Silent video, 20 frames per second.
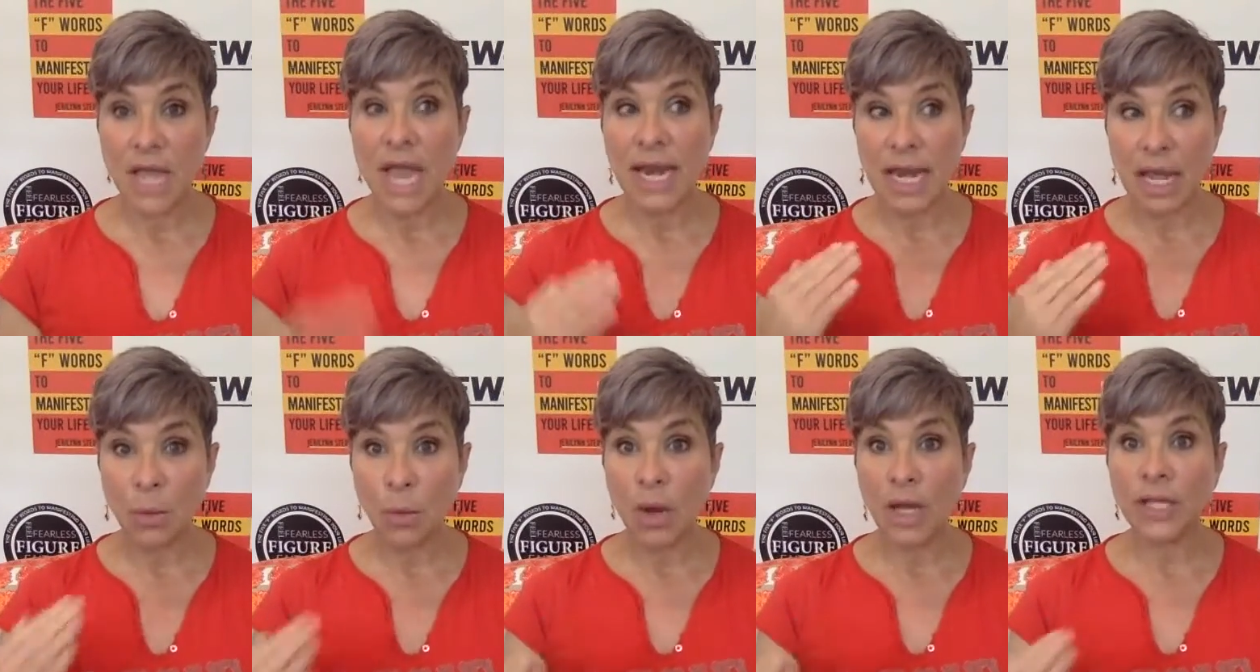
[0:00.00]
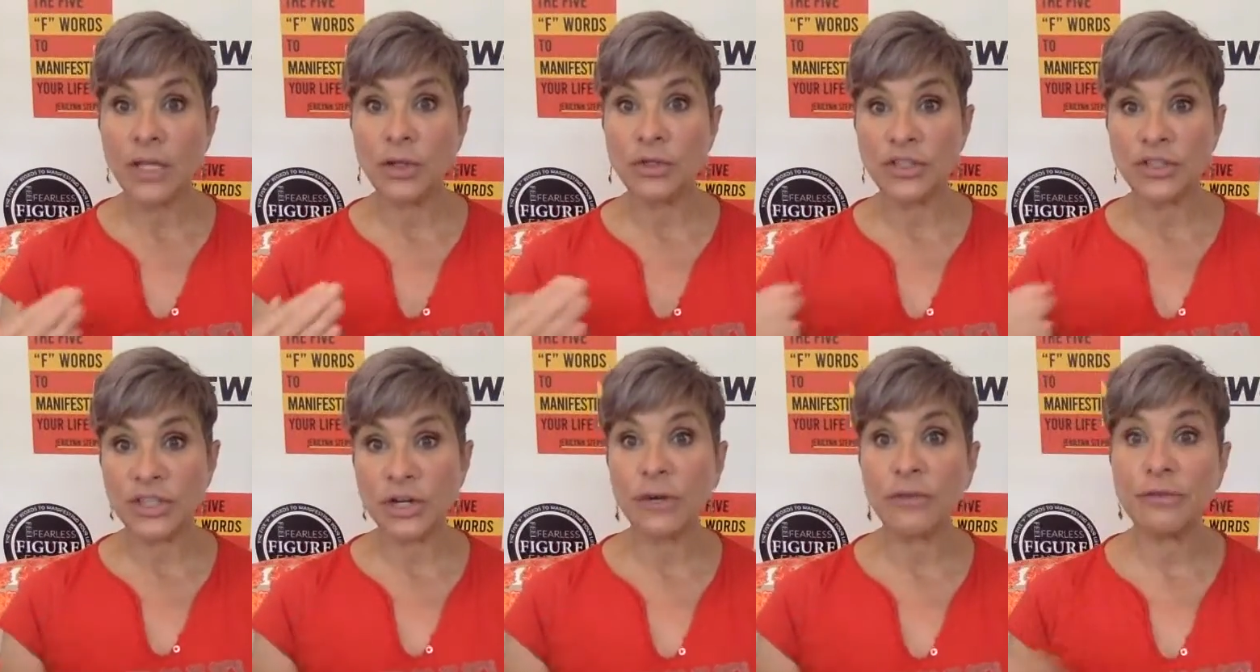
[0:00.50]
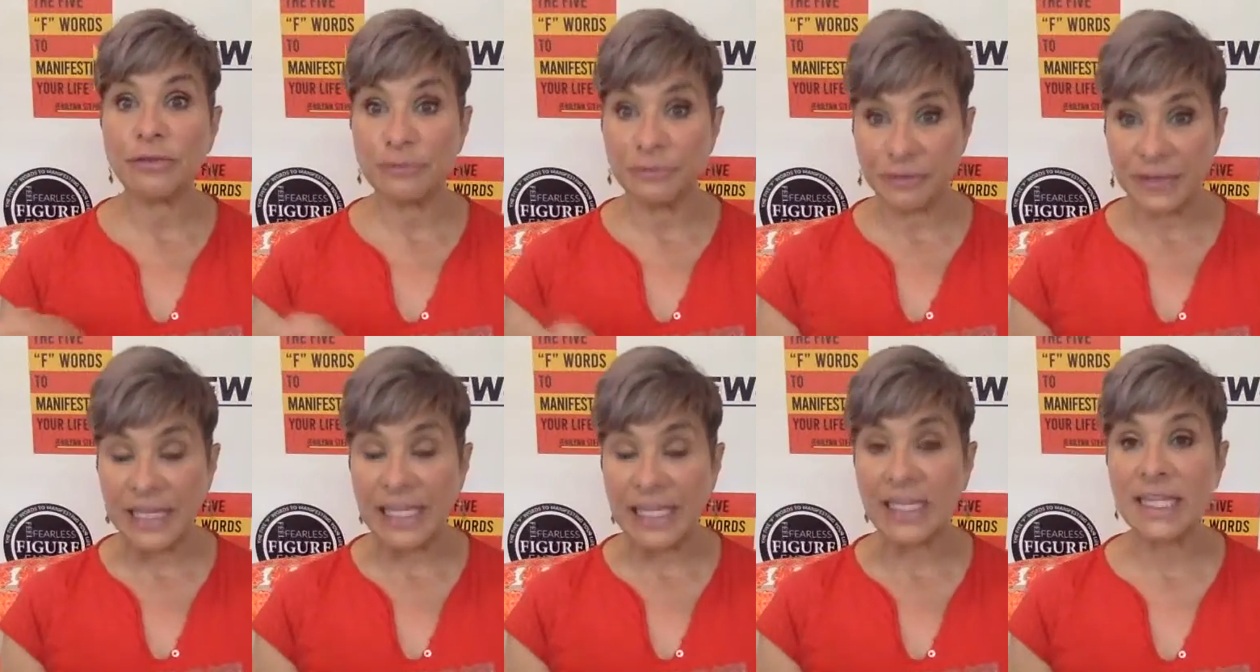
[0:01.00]
And I want you to start
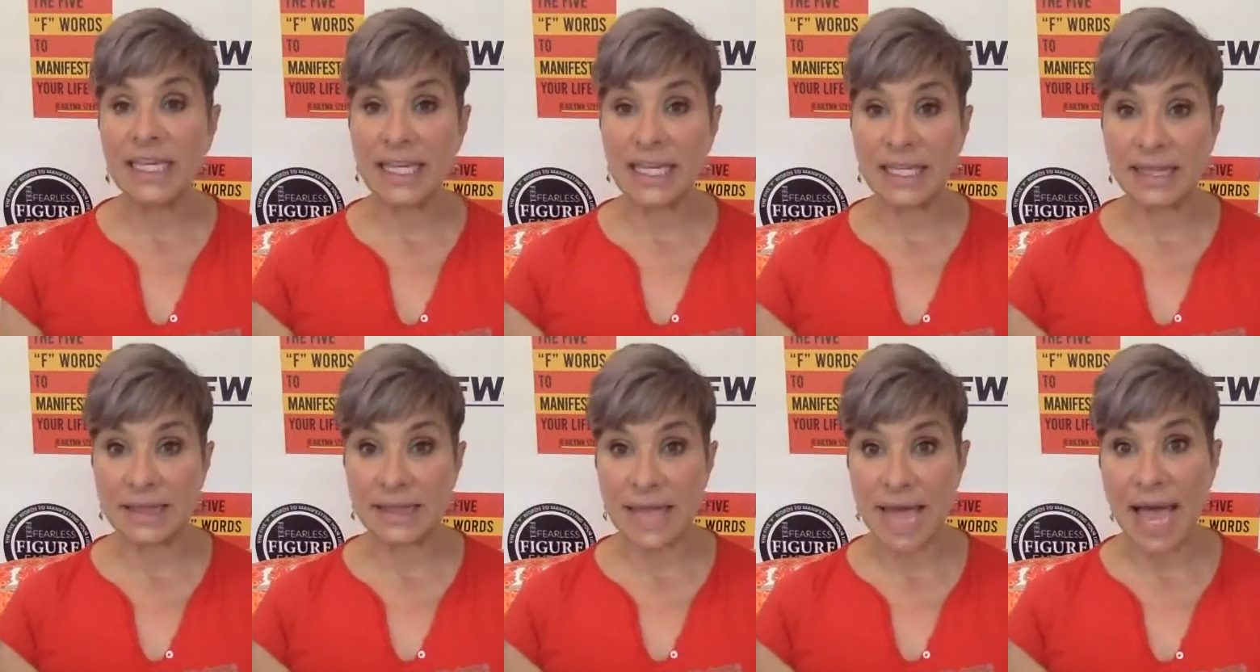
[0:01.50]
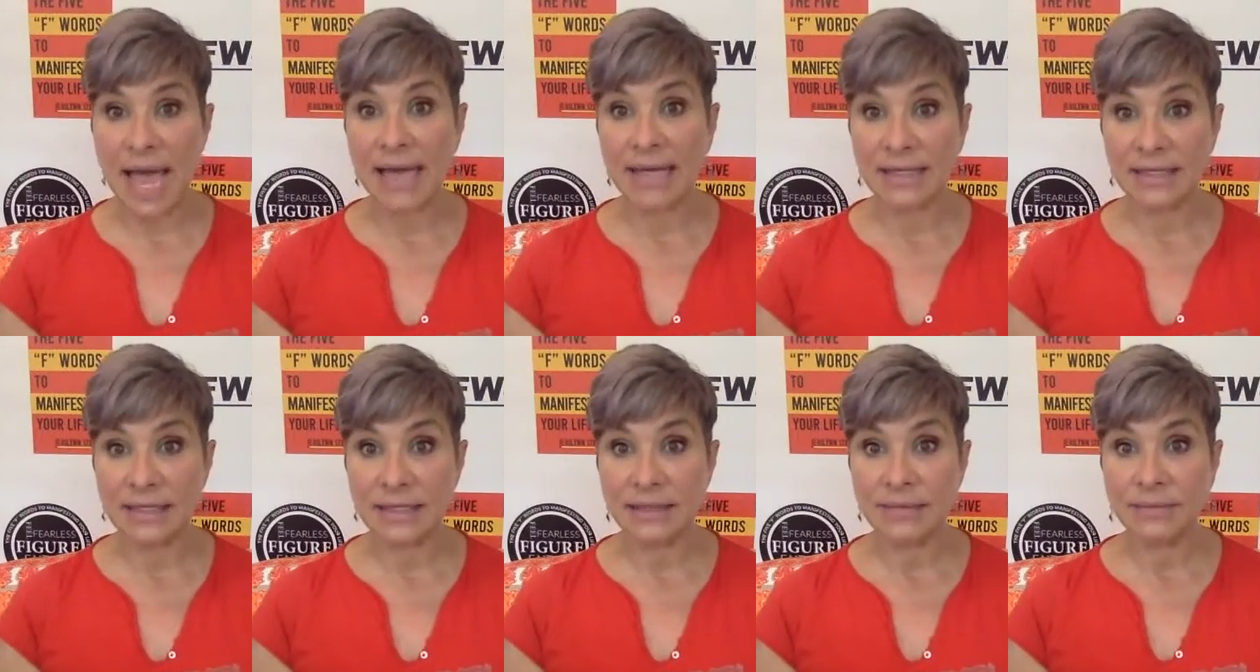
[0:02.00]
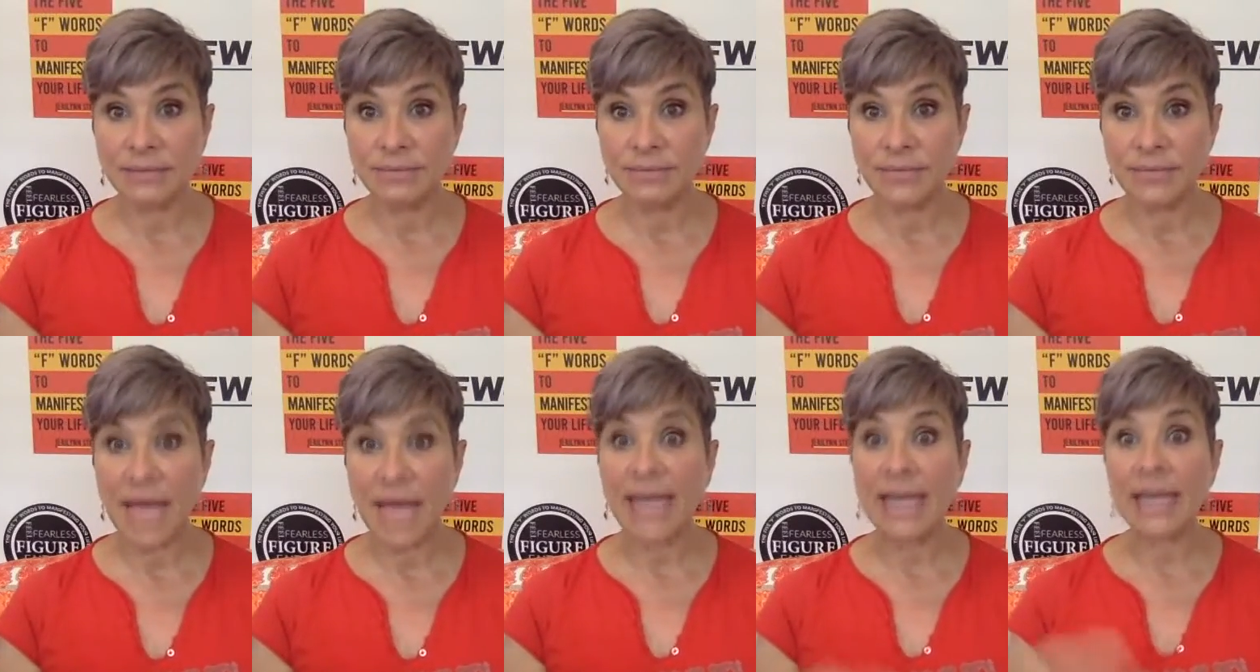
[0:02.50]
feeling that.
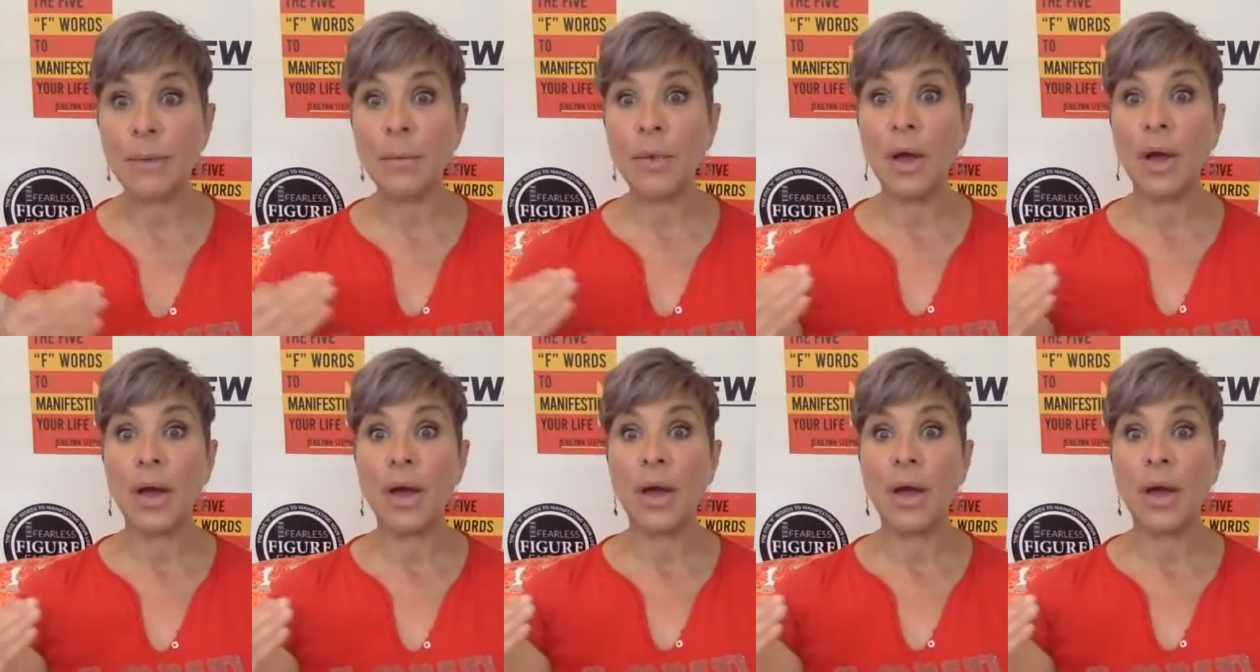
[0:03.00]
I am